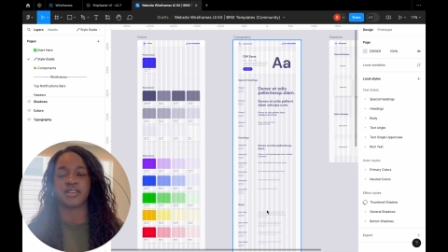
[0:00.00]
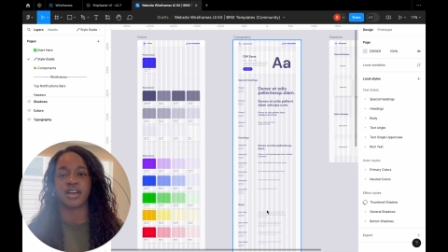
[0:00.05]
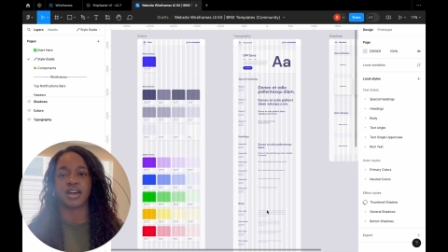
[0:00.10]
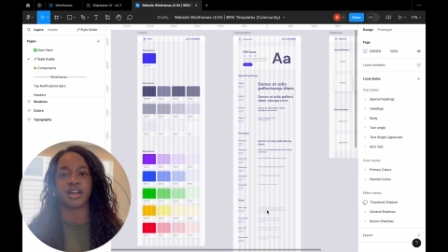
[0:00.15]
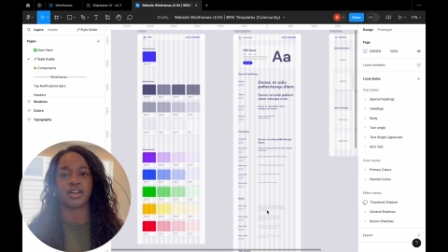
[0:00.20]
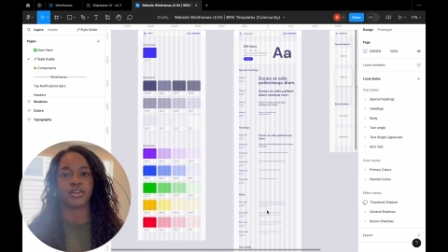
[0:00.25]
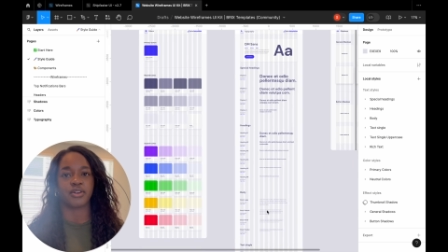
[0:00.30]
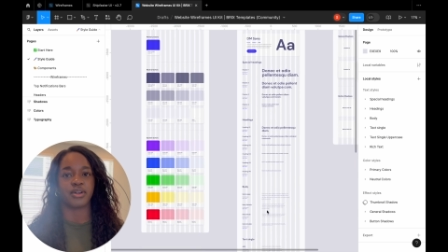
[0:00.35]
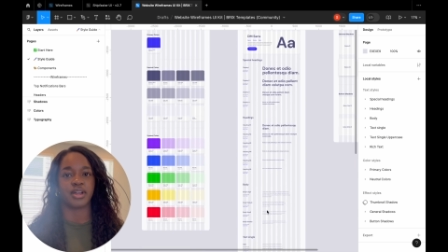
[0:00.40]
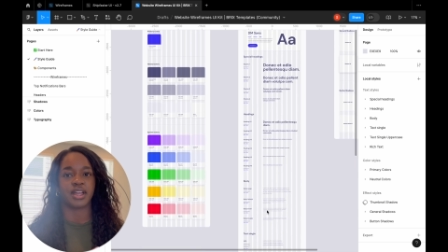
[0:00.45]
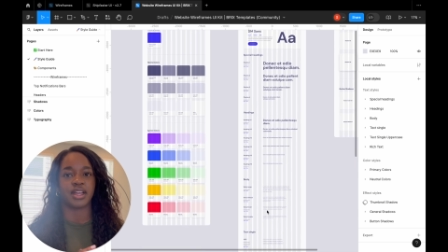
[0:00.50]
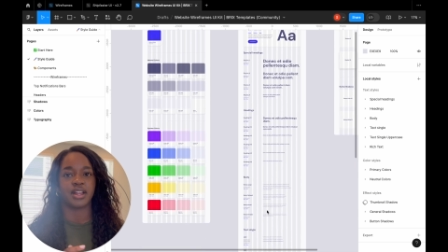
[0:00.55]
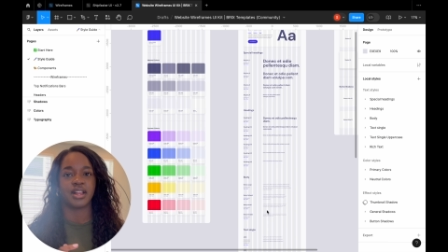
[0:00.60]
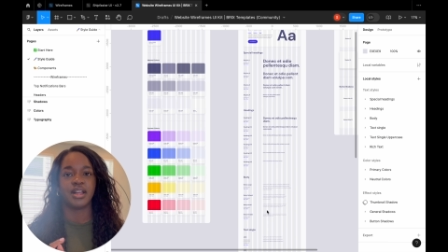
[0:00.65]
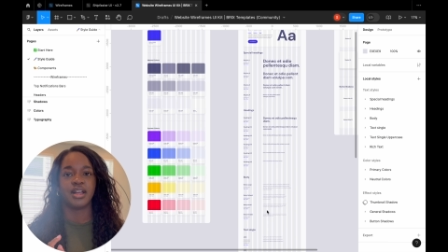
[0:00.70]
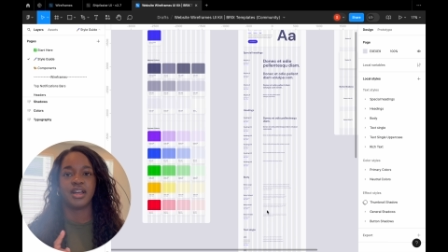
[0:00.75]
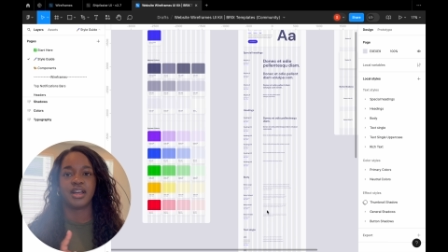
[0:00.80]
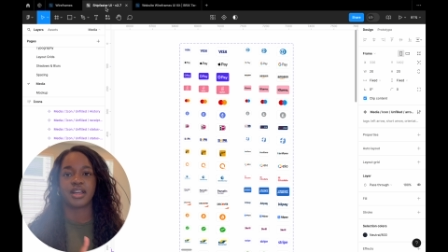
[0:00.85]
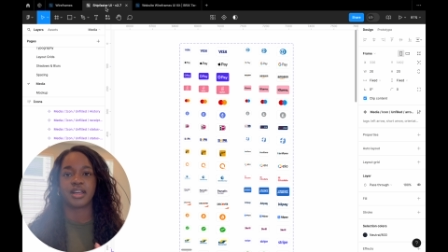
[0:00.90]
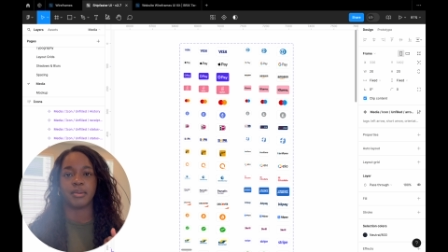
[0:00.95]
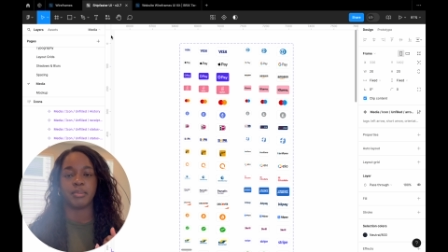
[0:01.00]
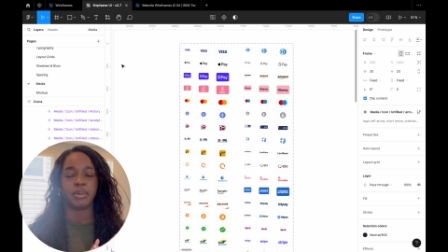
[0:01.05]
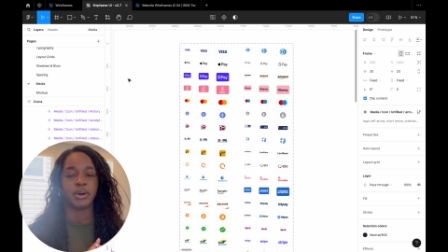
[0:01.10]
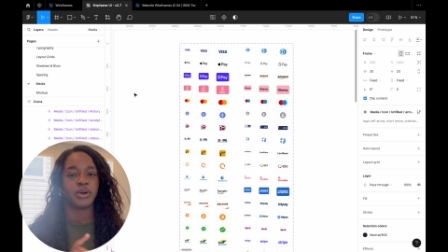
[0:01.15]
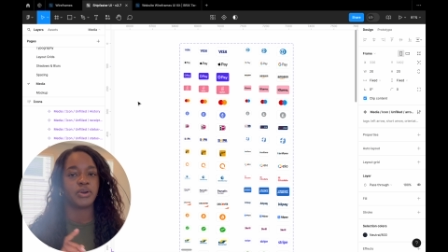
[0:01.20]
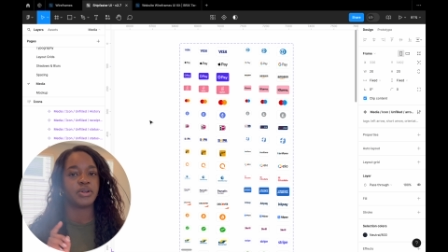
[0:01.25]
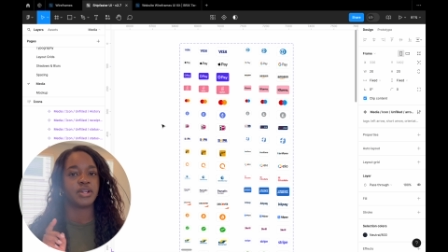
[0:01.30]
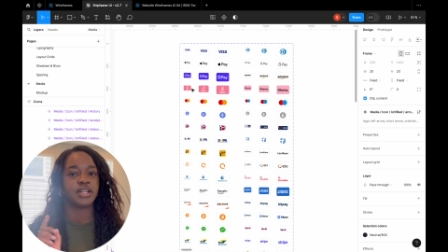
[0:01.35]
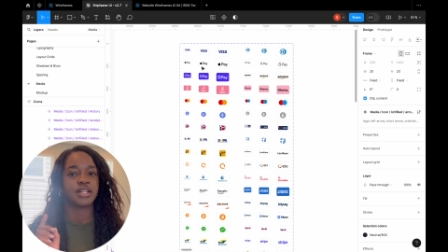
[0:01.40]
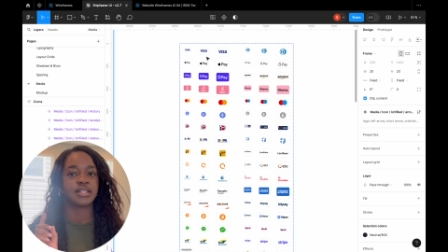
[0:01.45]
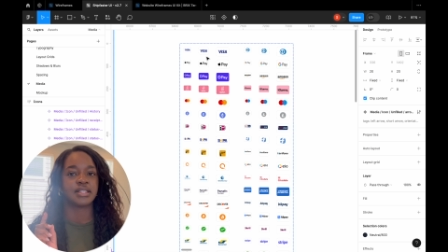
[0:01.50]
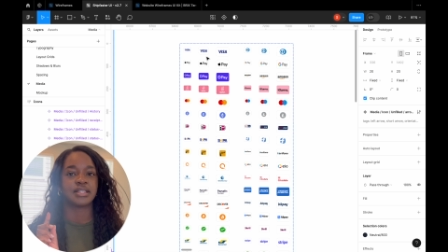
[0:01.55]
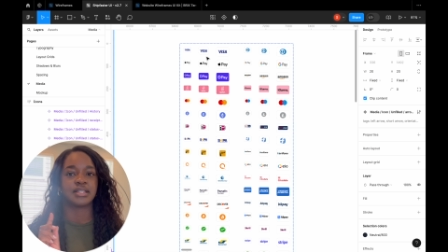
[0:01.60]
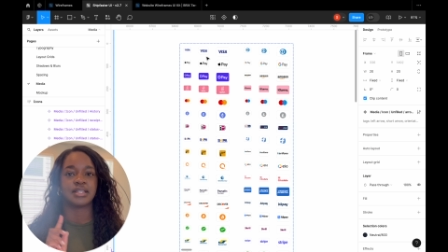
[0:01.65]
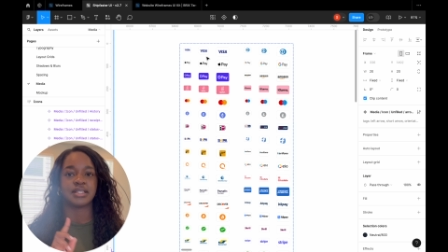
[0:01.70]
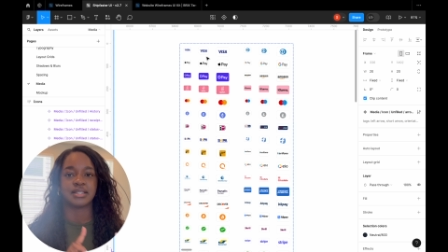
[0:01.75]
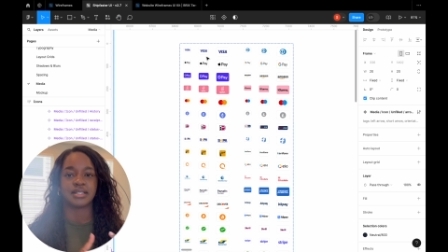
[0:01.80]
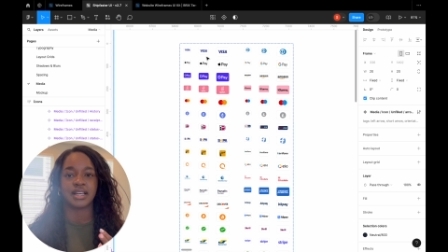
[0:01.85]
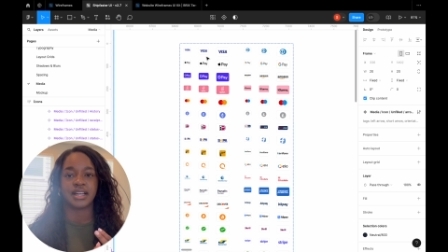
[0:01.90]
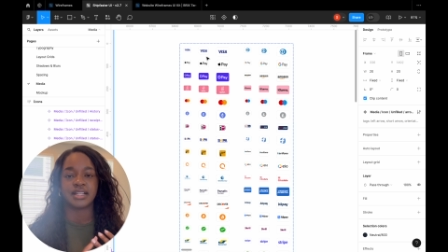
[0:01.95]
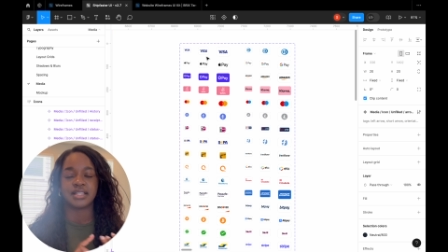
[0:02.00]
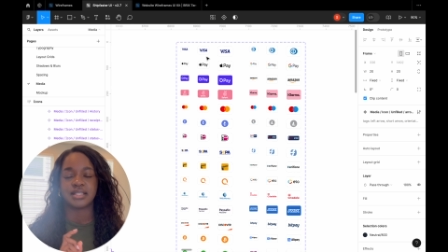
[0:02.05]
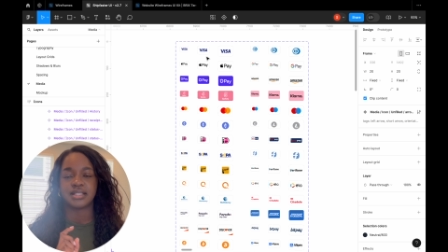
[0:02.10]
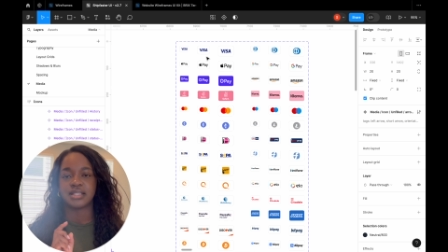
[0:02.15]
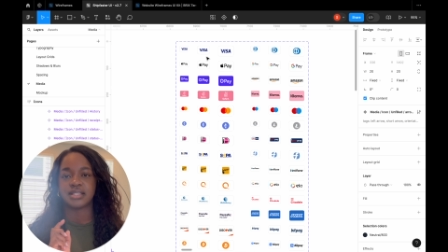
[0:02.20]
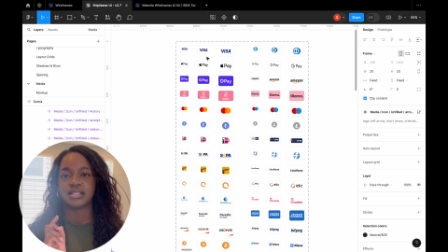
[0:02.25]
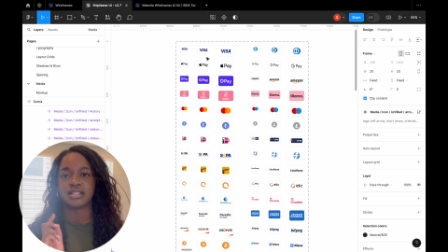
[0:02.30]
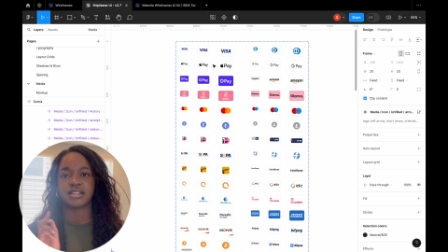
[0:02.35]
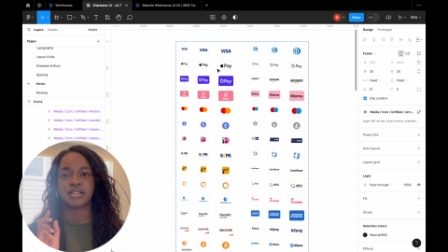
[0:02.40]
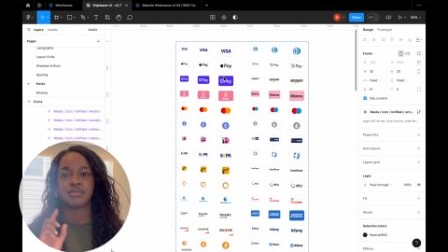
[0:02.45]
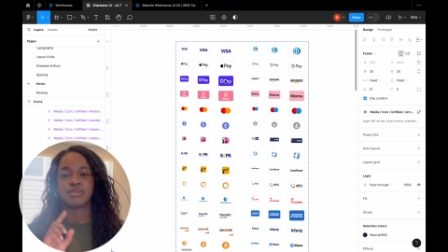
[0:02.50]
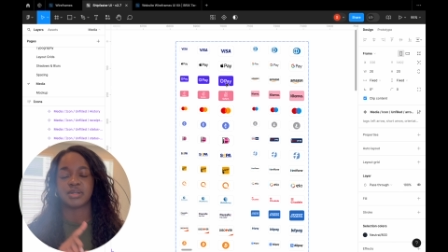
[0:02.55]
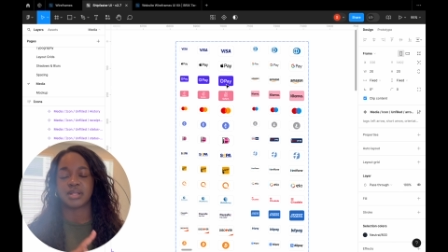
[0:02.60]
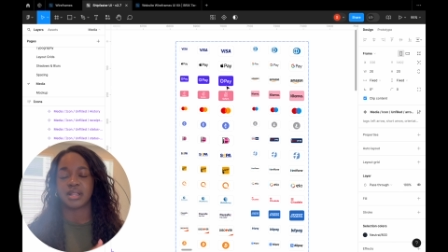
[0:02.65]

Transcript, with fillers: got great components, design systems,